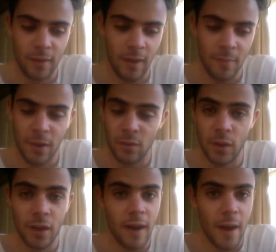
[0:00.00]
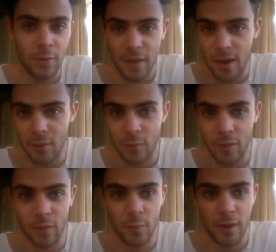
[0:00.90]
Um, and we are out there.
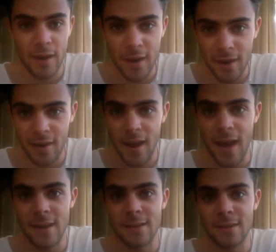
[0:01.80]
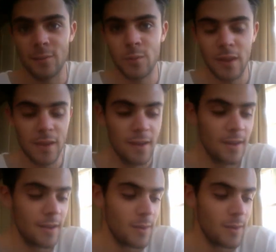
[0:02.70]
We're we're here, and we